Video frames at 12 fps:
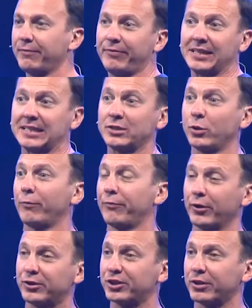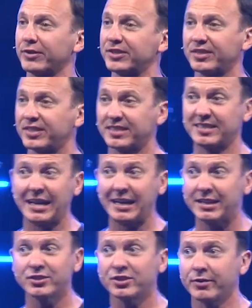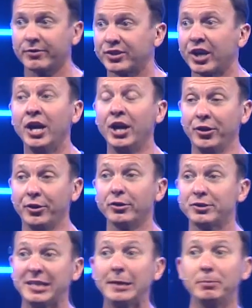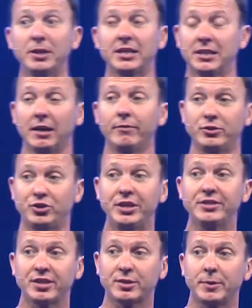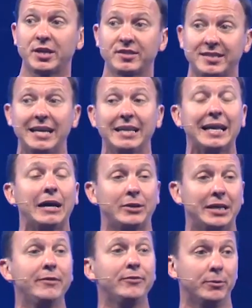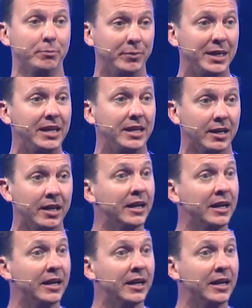In fact, I told first service, I said, second service, they're deeply in love with Jesus because they allowed even me,